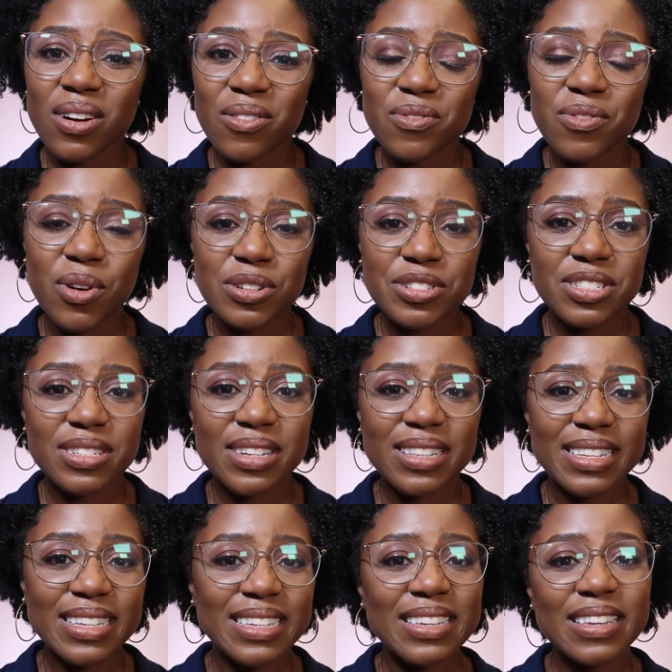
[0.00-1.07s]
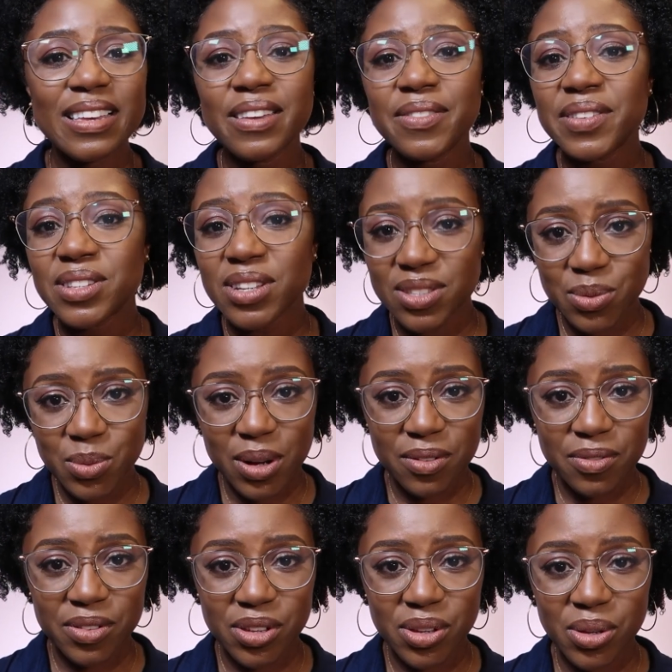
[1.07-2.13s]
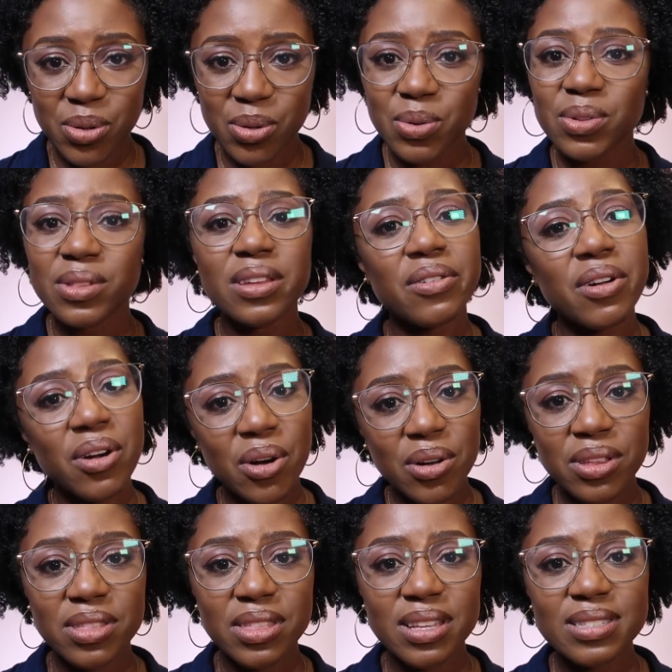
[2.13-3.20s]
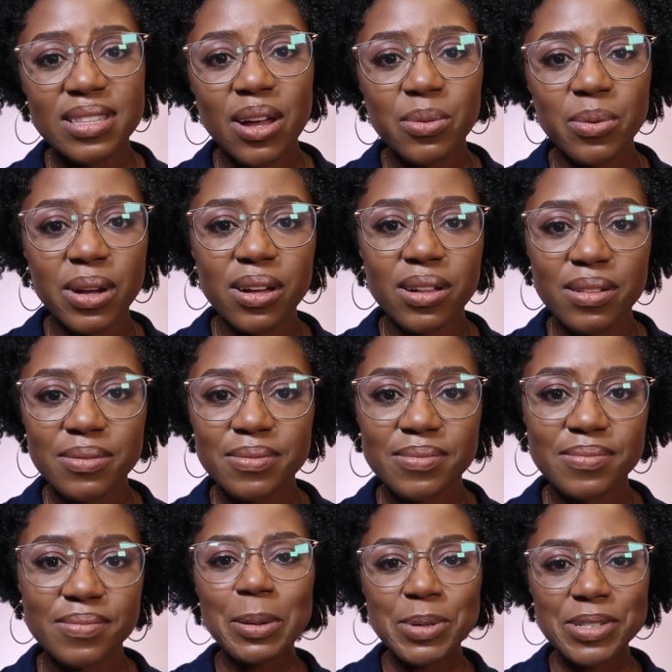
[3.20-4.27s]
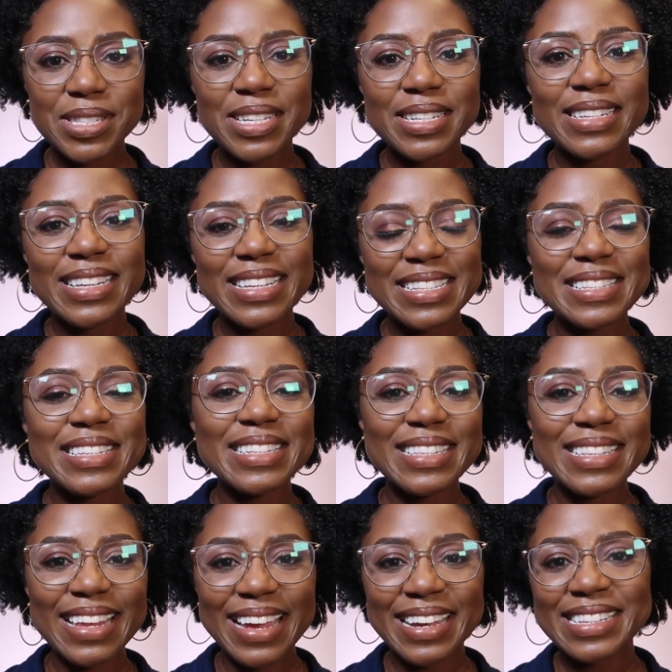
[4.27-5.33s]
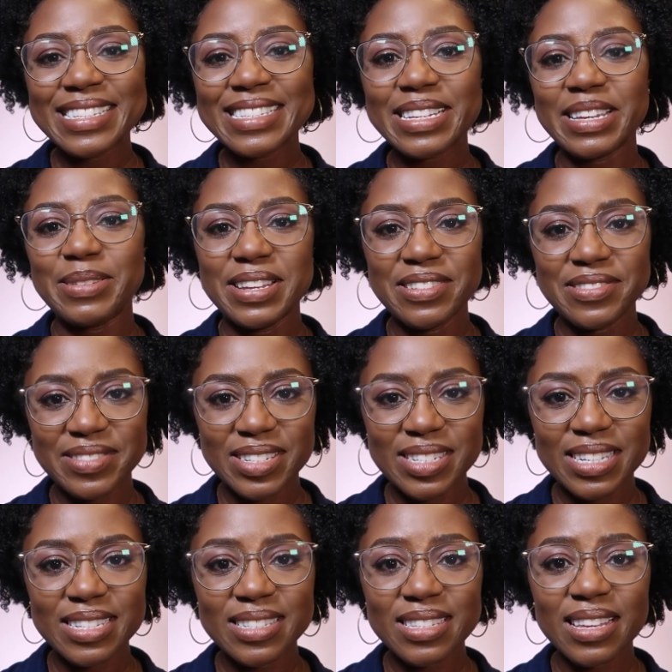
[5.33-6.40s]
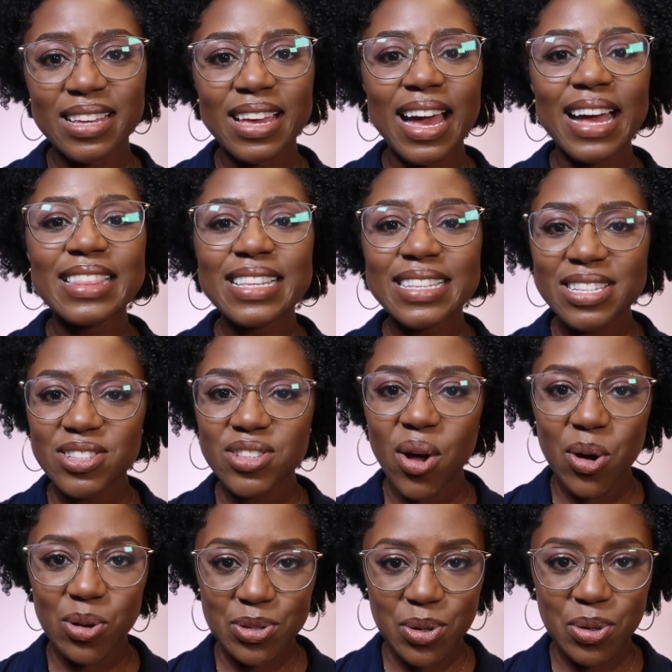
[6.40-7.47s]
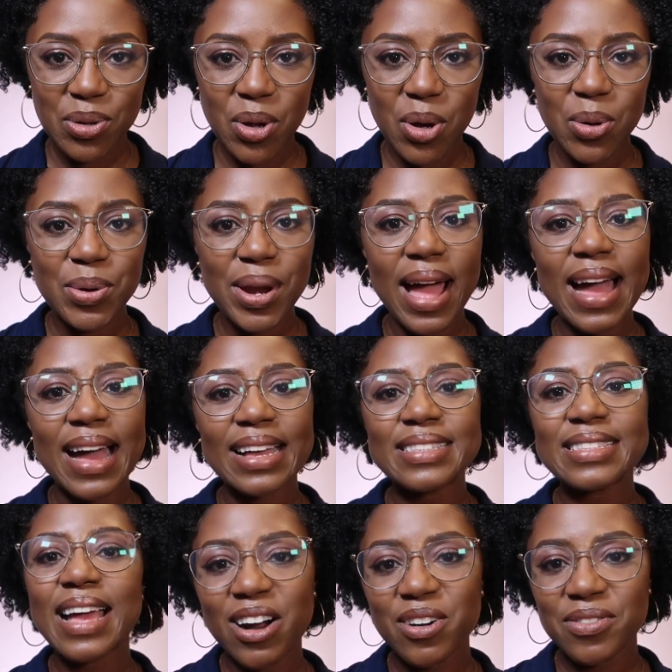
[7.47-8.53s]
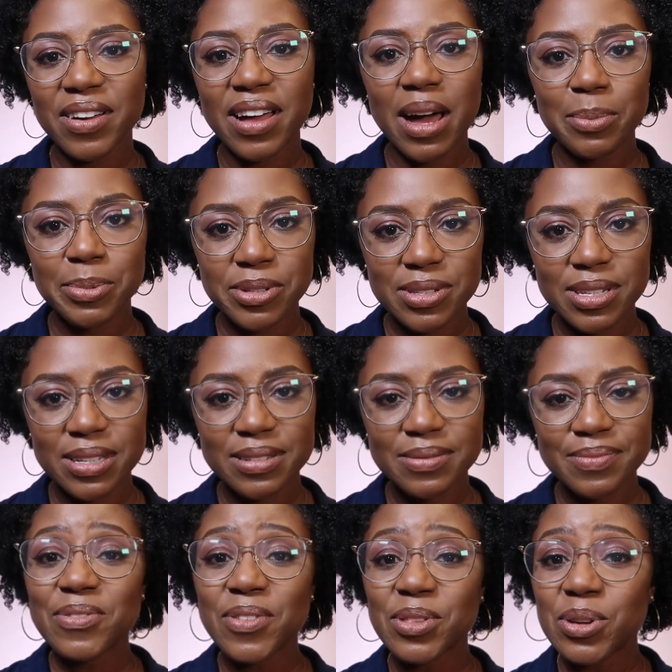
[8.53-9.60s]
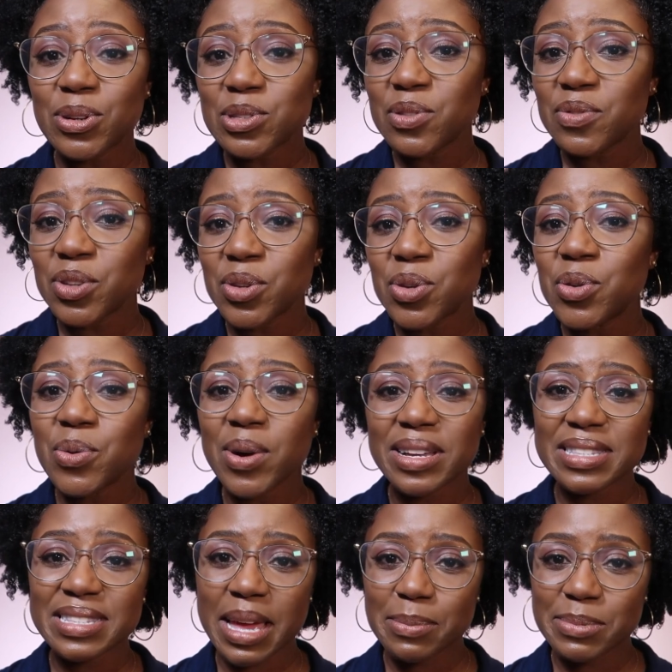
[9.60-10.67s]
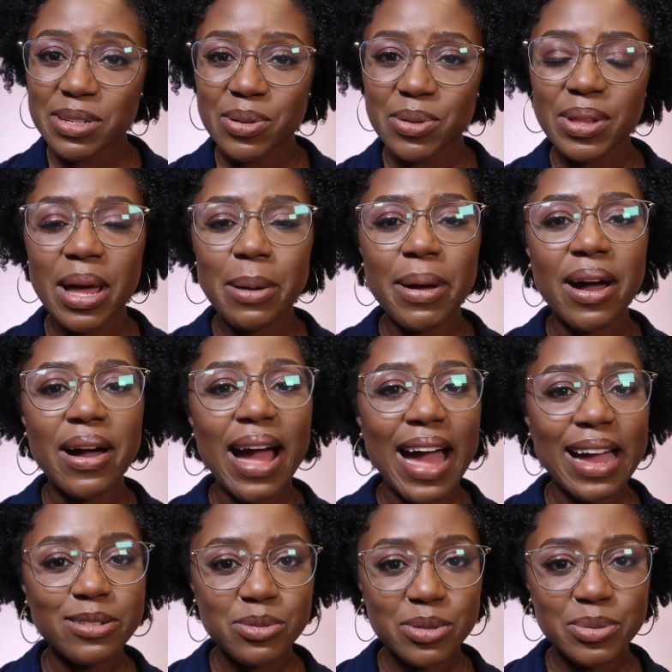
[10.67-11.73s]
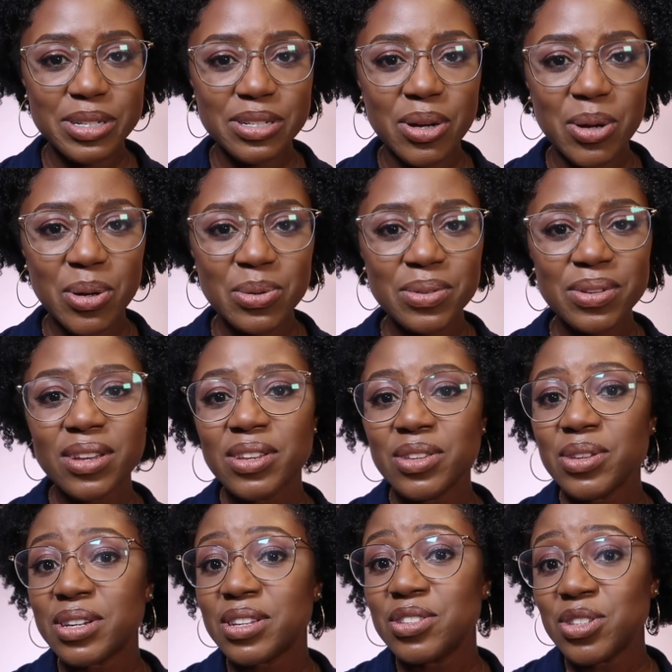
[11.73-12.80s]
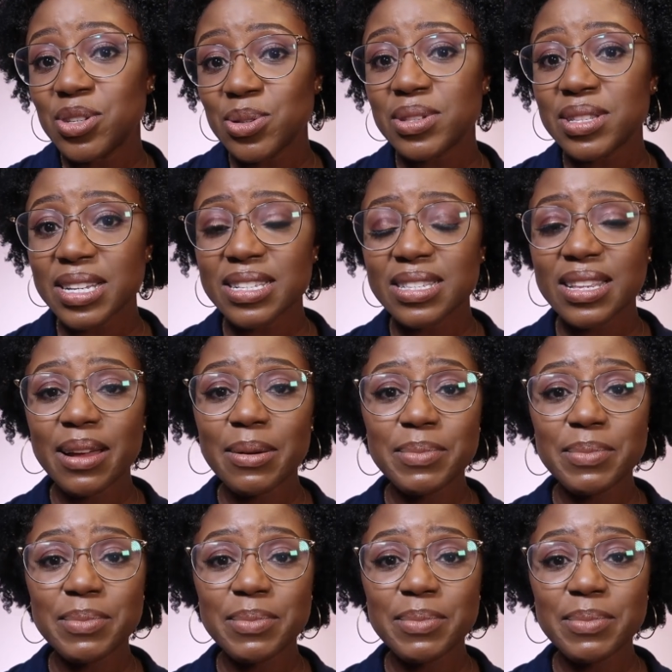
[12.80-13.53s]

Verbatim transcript: unfortunately, if it doesn't work for you, there are other things that will. Arbutin is the next ingredient, and this is also known as alpha arbutin. For those of you who are skeptical about hydroquinone, you can use this